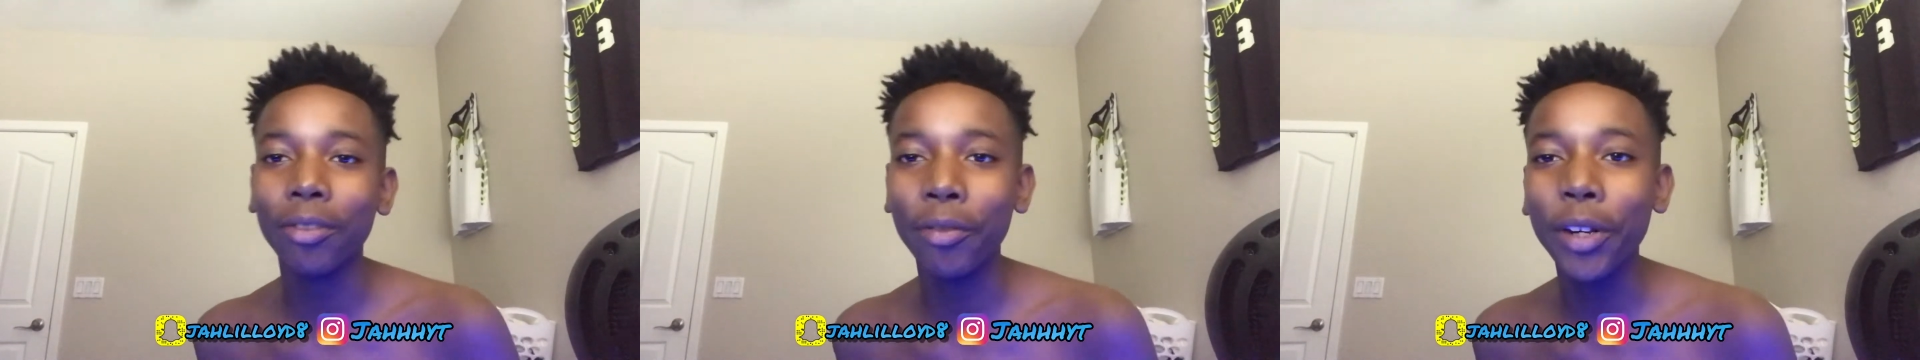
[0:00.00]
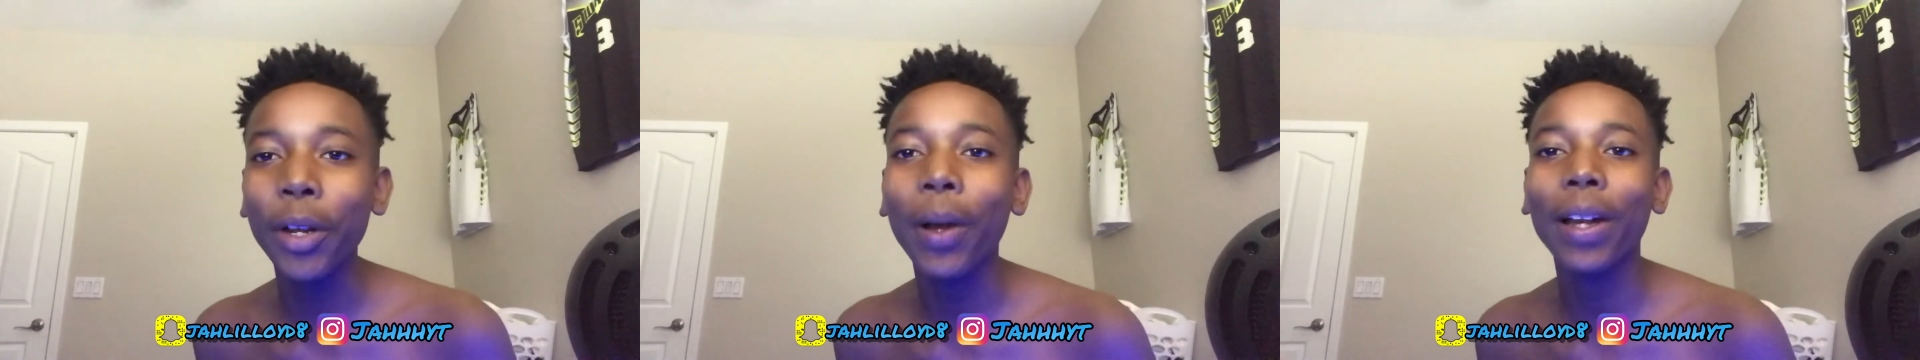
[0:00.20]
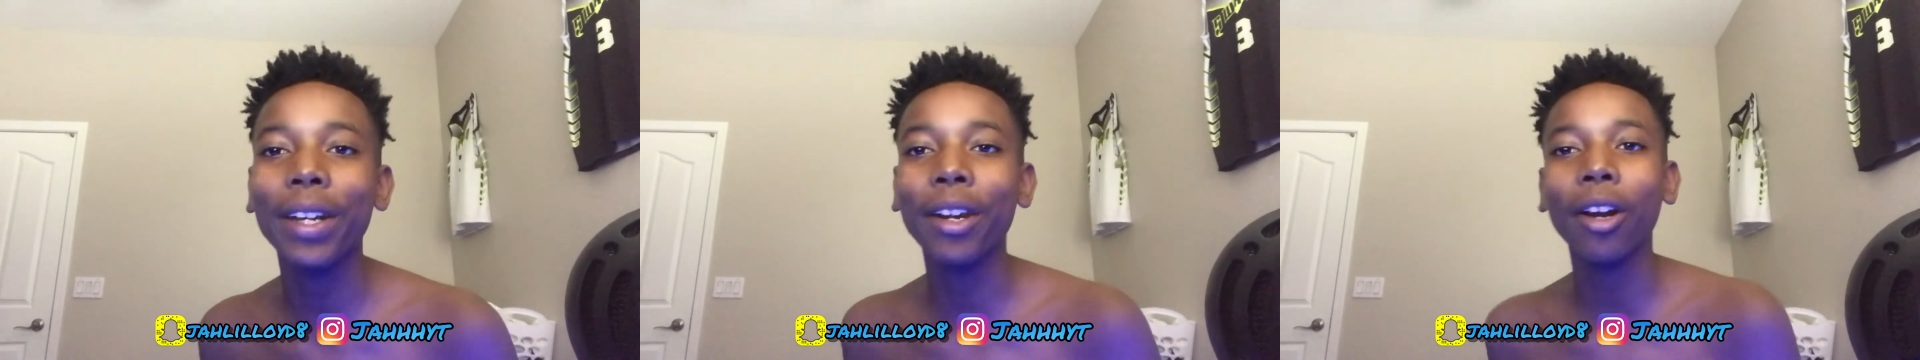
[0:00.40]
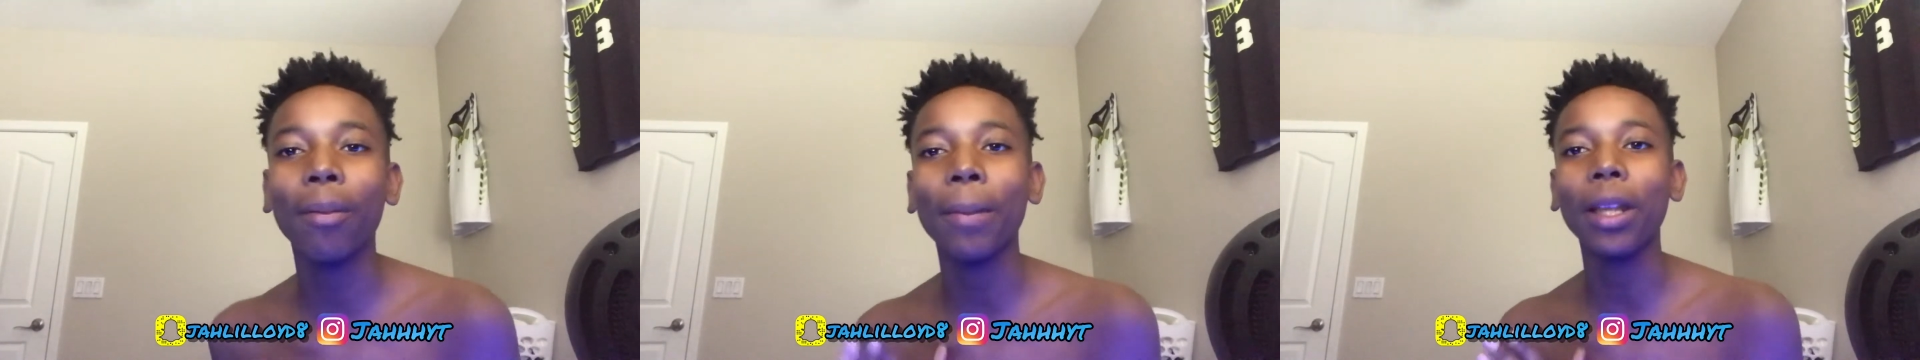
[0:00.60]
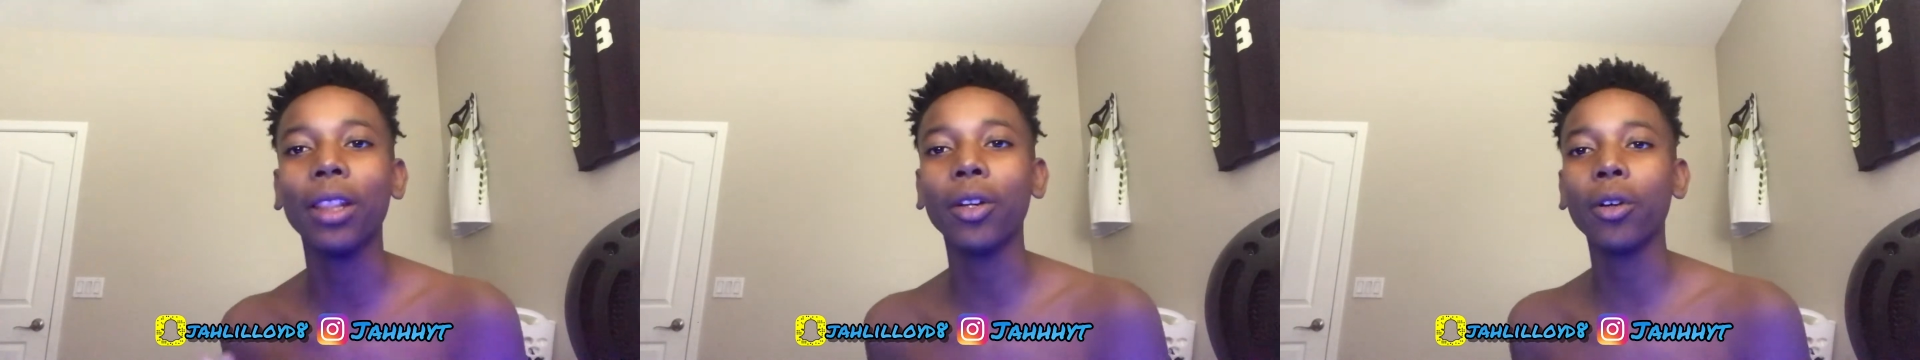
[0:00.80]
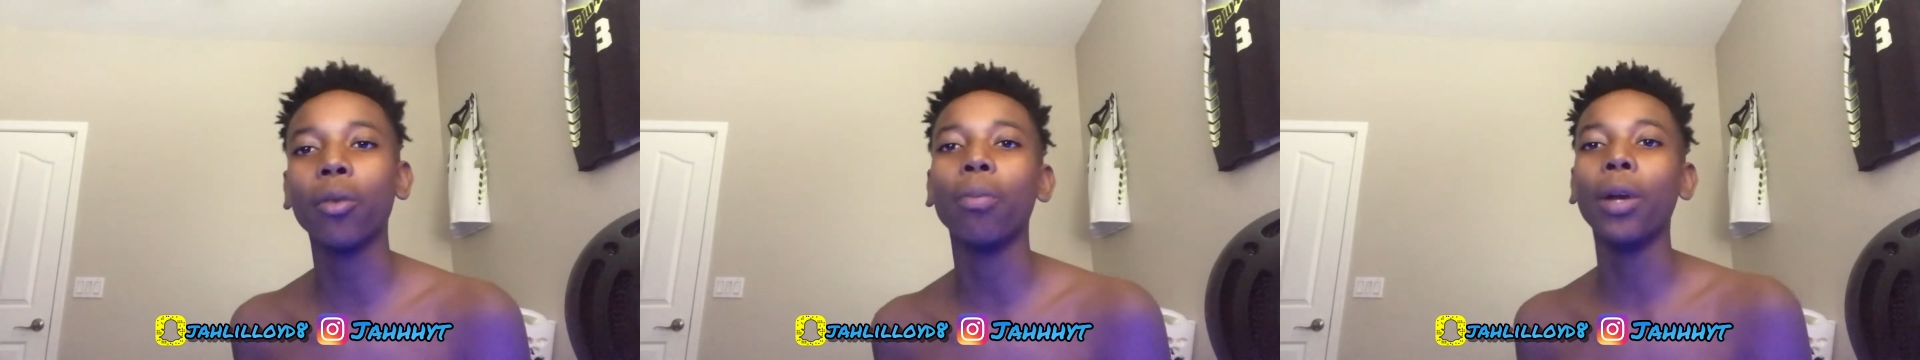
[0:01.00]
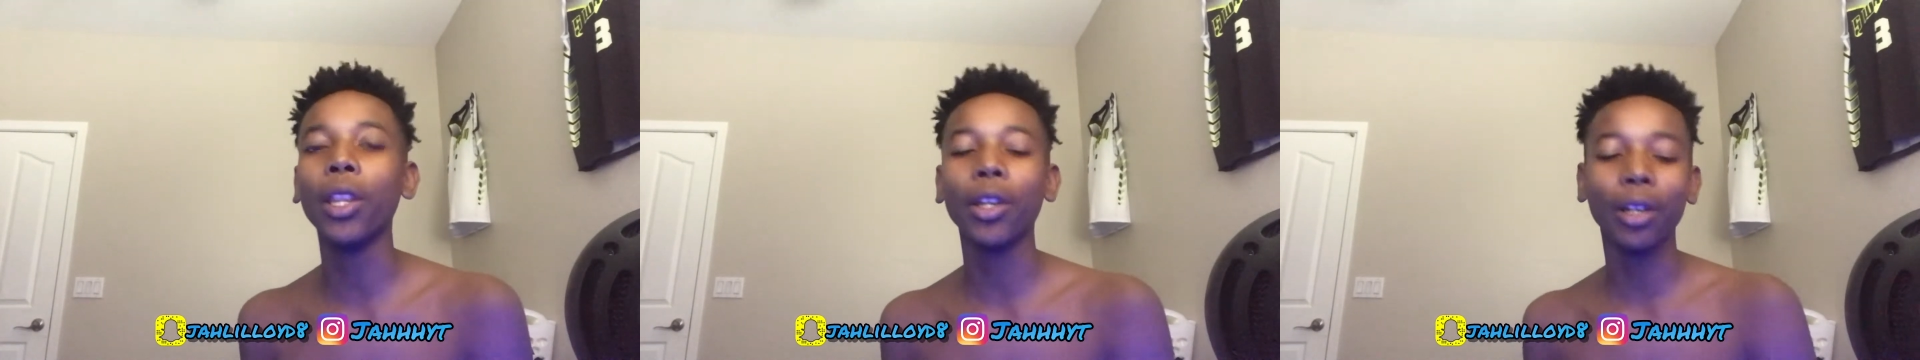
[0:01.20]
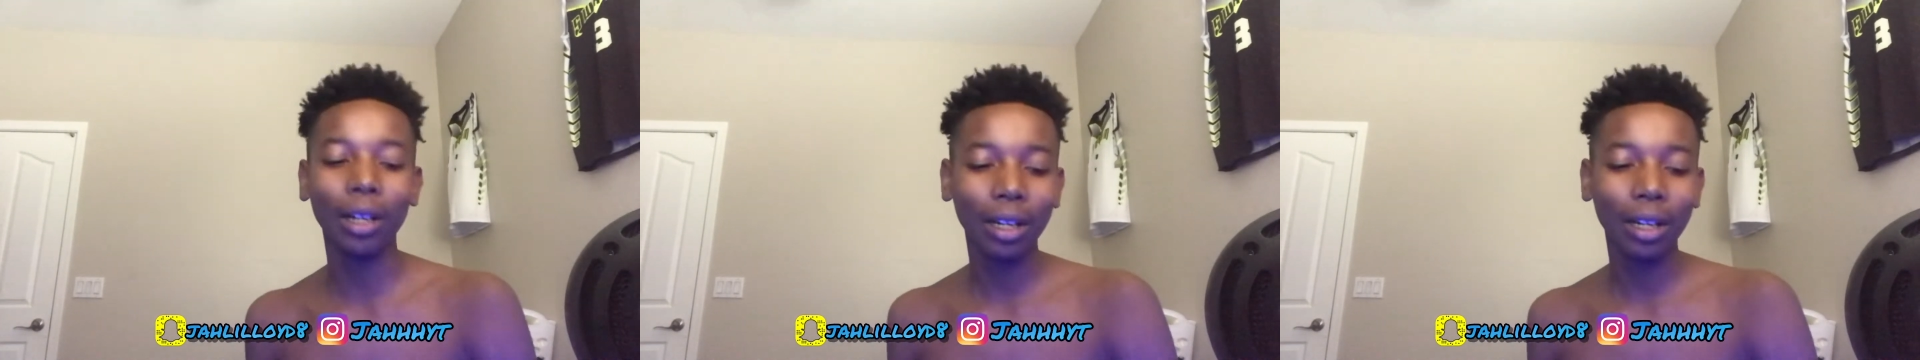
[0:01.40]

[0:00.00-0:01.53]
video I did on my little brother,